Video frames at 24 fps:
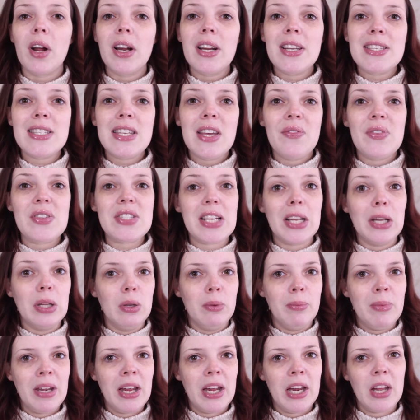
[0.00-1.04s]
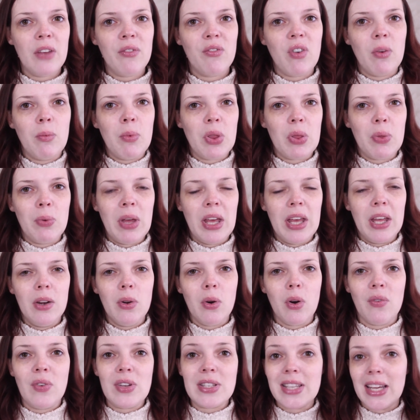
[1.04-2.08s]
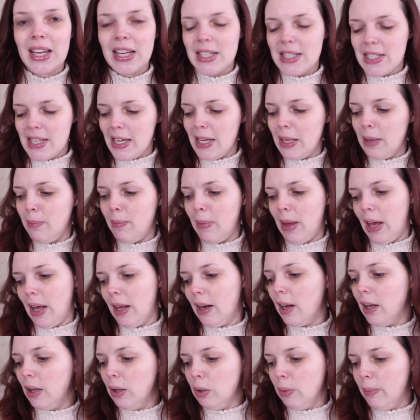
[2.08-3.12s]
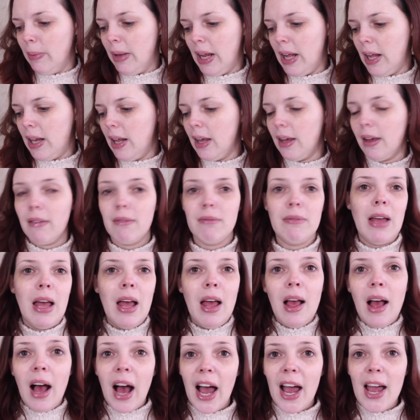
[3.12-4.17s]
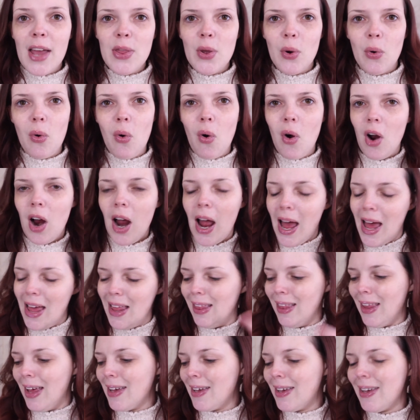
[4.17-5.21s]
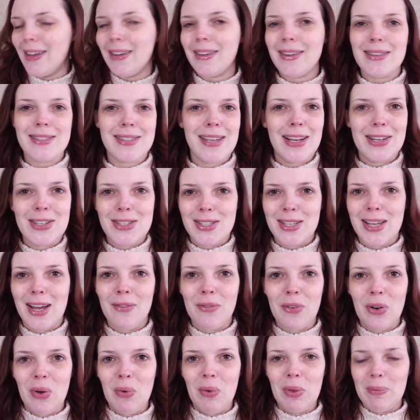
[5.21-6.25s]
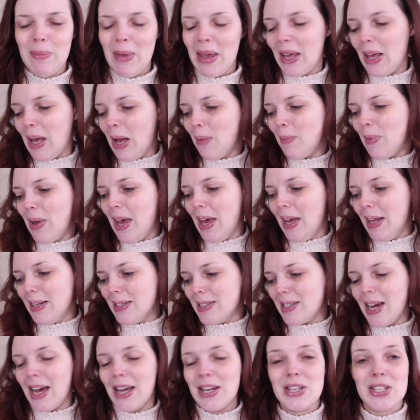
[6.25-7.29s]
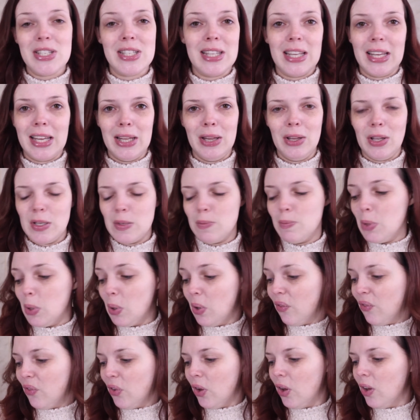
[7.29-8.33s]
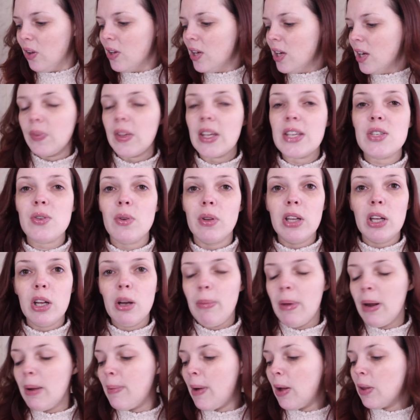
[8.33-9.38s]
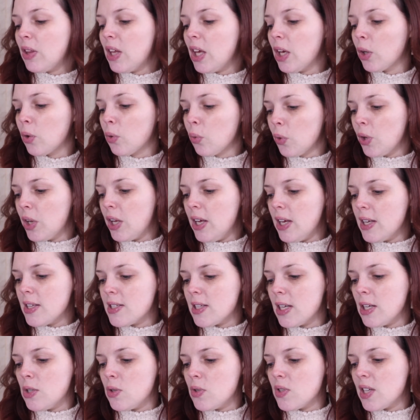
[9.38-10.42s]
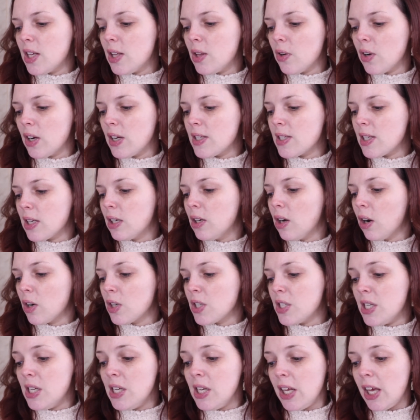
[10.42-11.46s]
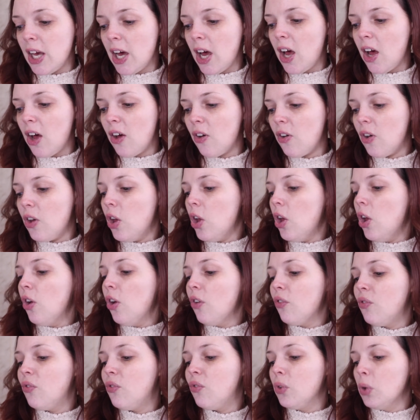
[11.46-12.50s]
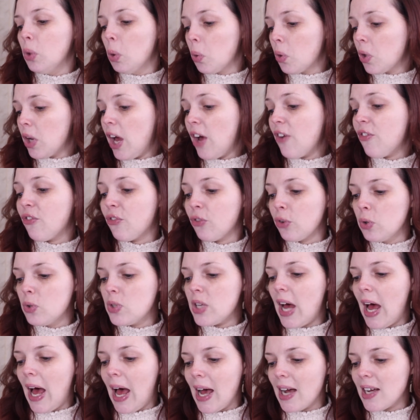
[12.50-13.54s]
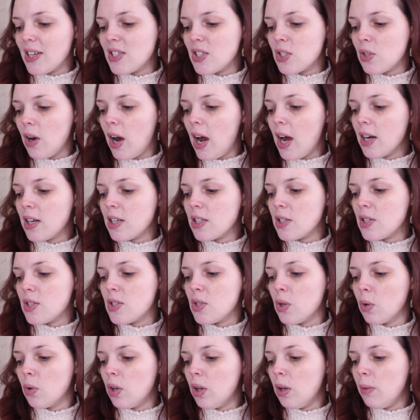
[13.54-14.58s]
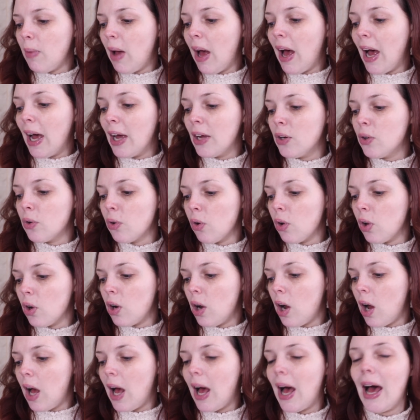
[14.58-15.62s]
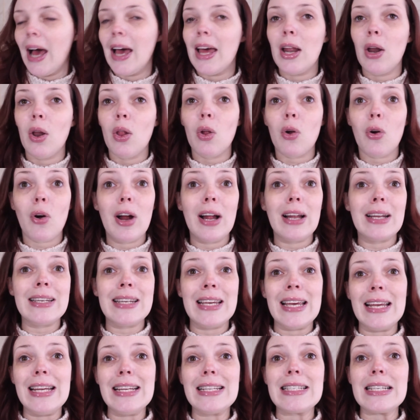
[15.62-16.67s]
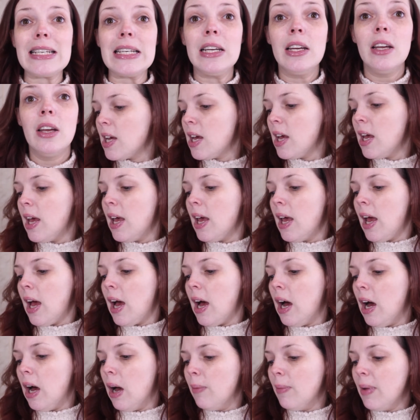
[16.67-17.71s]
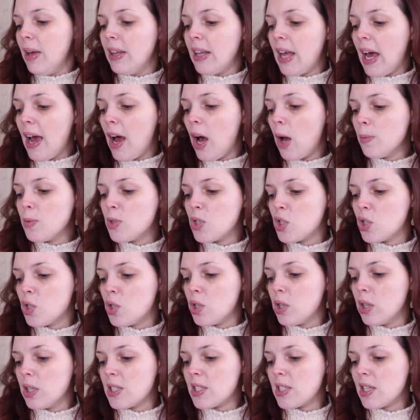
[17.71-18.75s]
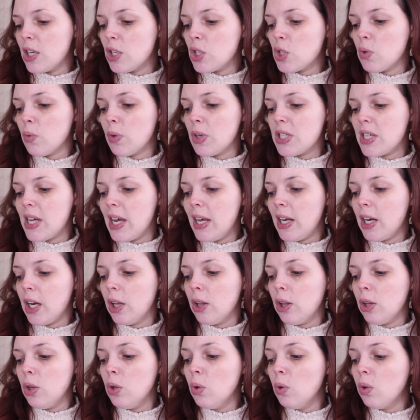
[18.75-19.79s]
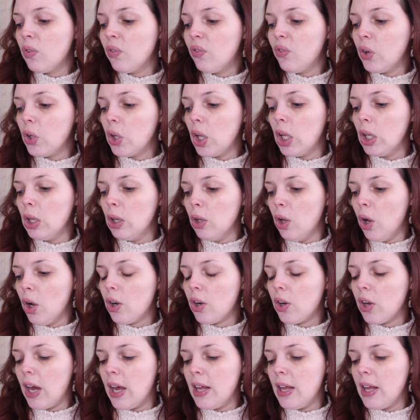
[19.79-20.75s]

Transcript: We're going to see if it's illuminating from within or if it's like Tin Man illuminating. Either or, I like it because I just cover it with makeup and I just think it looks beautiful. So a little bit about the ingredients. They do say there is gardenia Florida fruit extract, sodium hyaluronate, and that helps the skin to retain a youthful look.